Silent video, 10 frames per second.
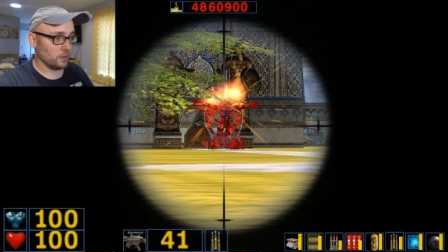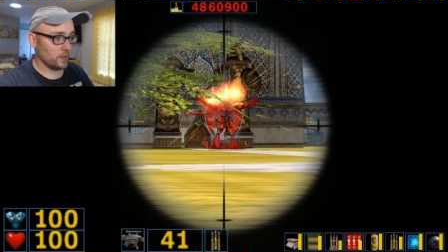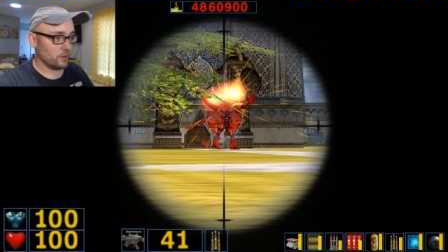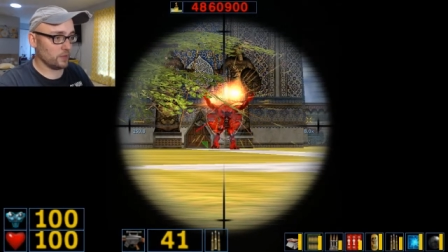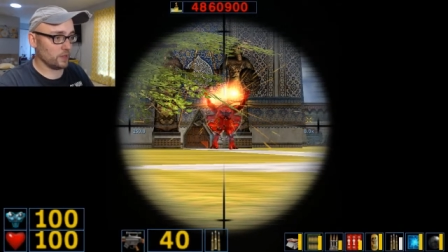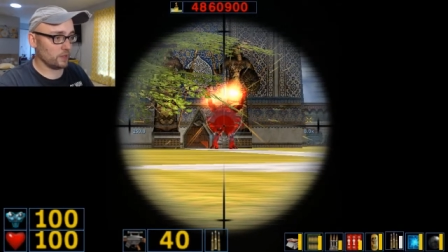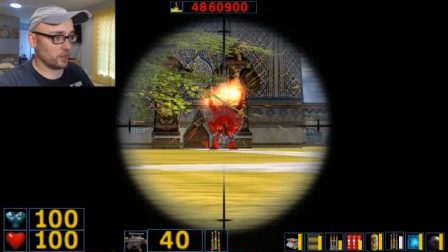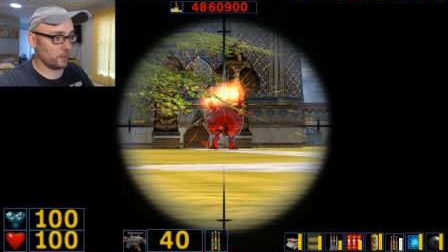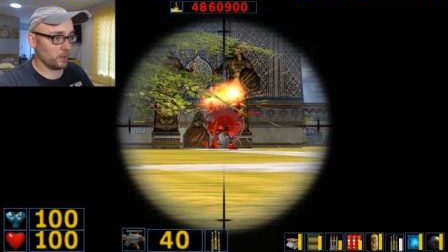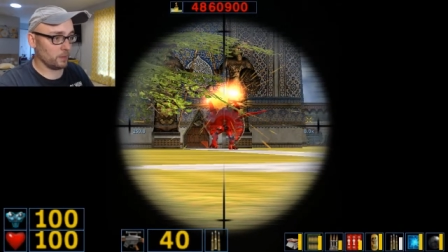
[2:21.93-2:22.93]
I don't think they're
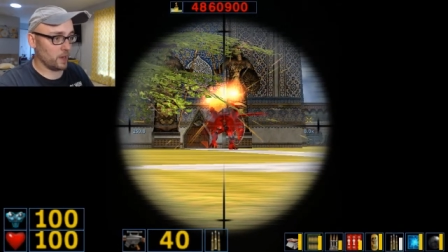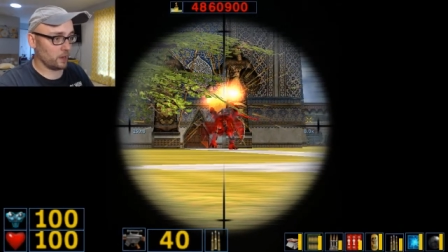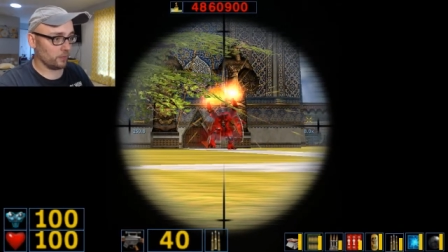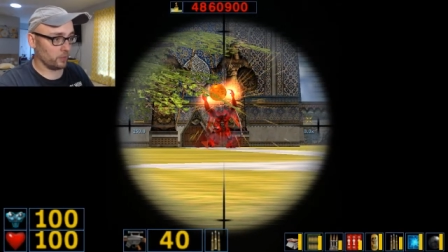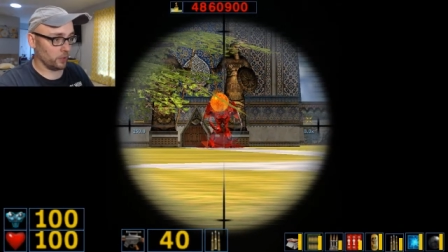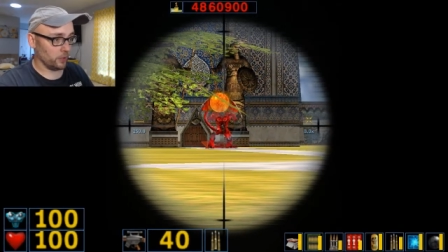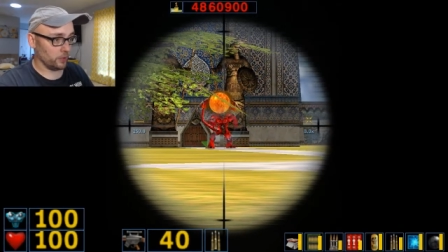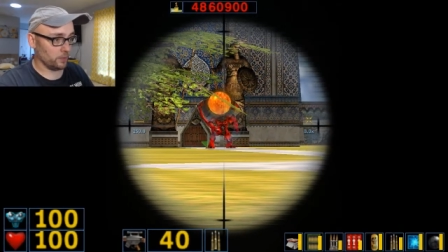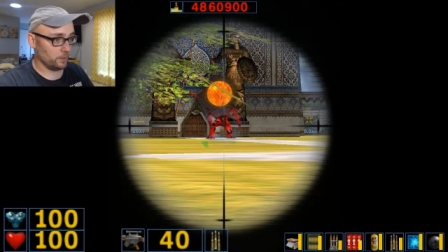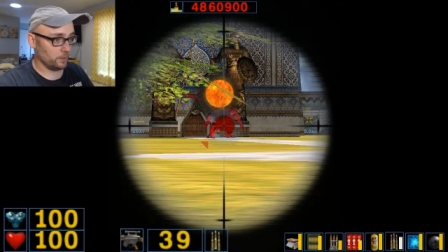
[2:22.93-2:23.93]
coming back for me, though.
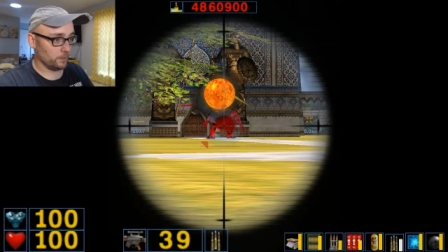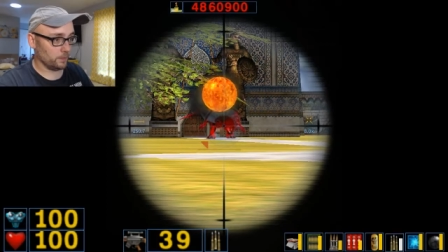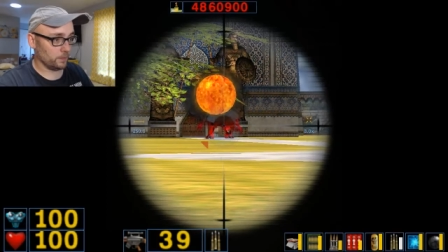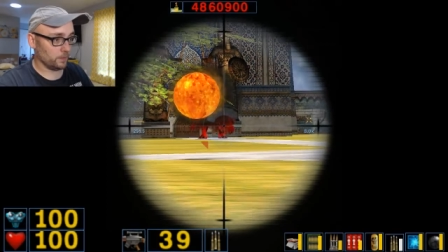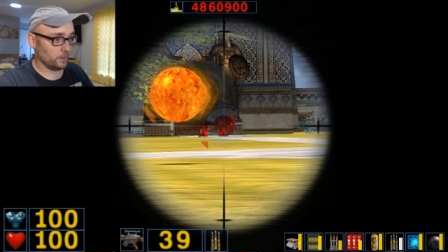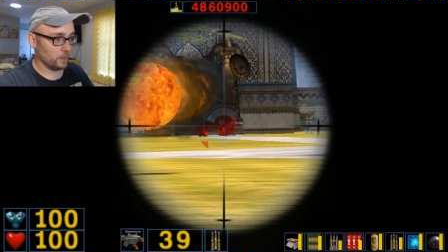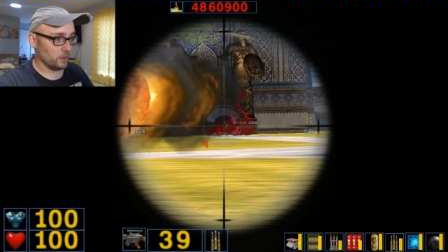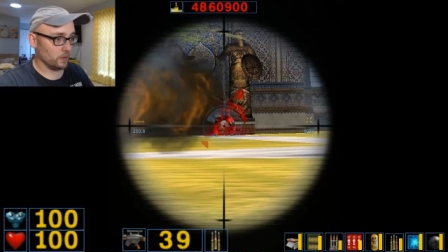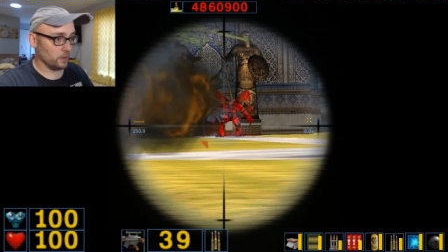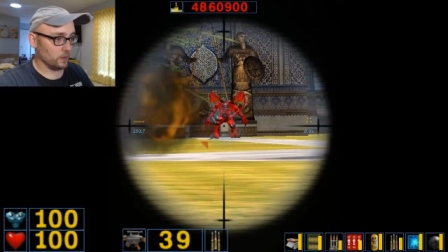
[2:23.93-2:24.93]

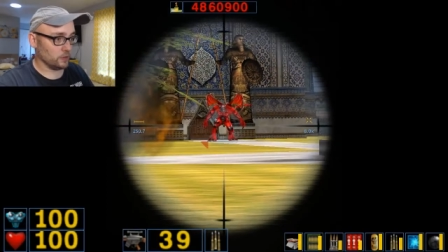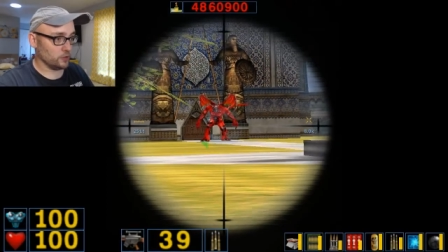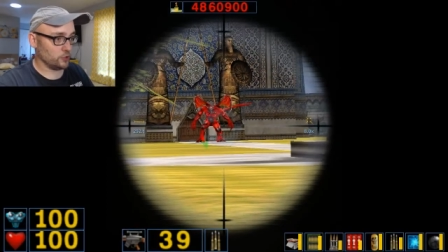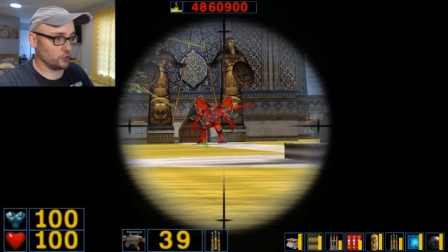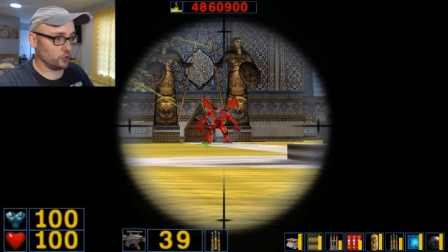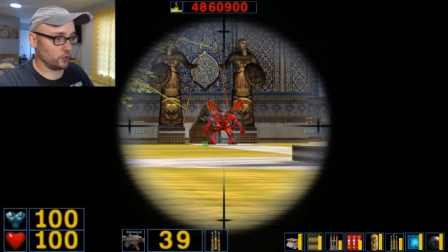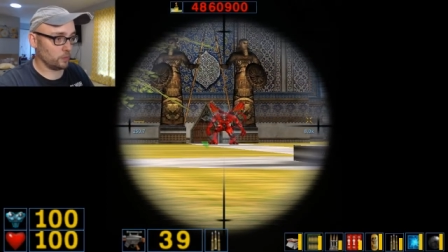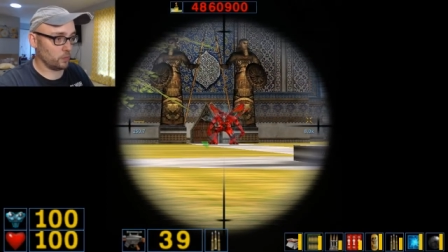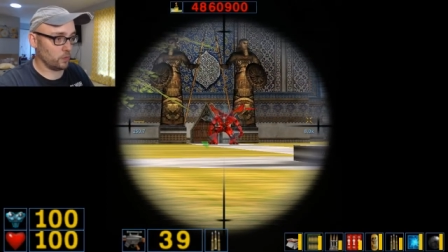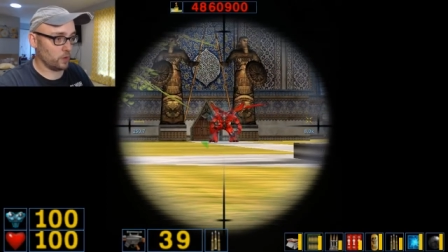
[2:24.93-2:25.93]
Shoot him
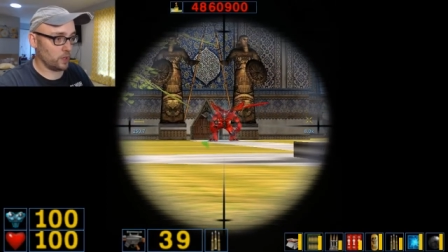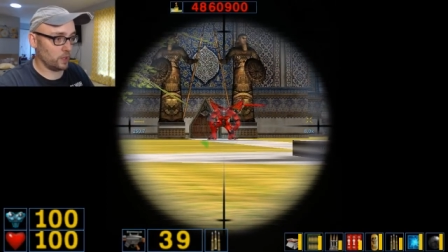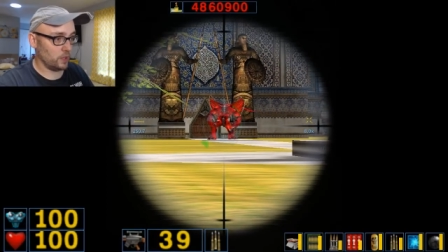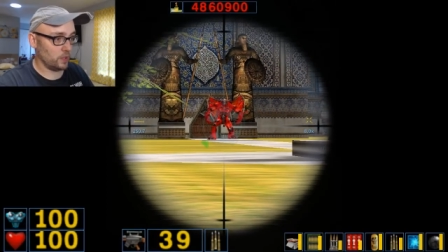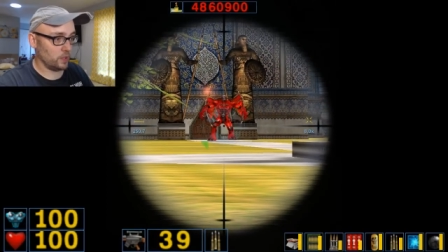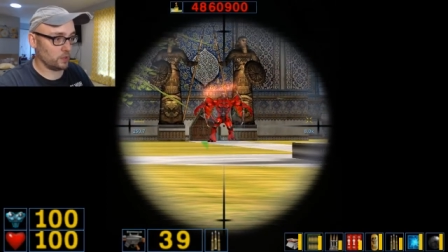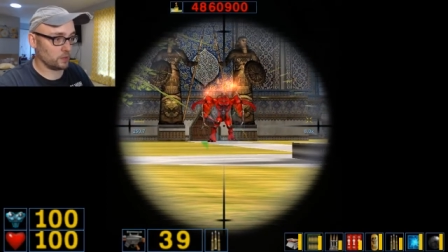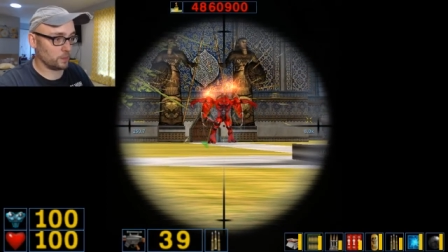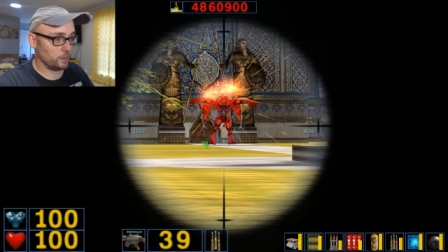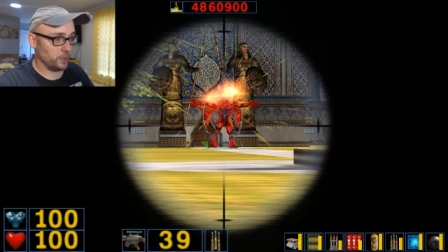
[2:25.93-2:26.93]
right in
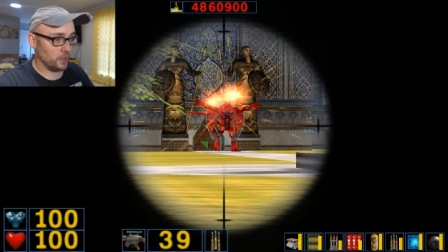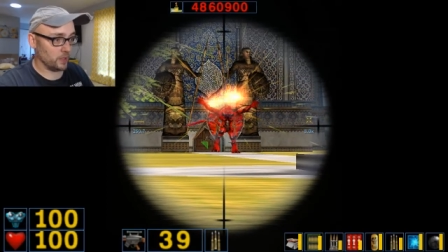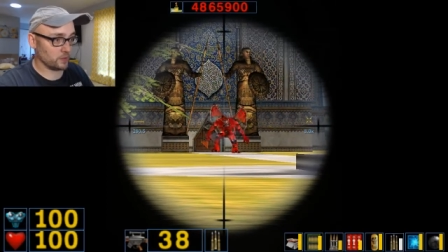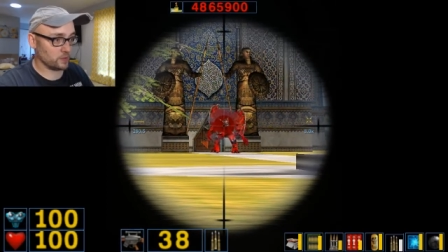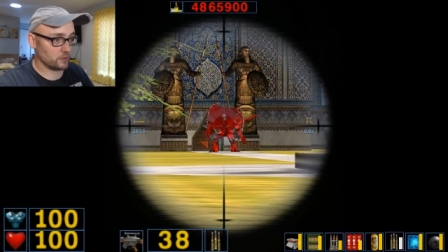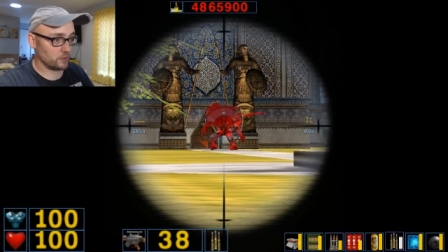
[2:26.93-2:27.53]
his penis.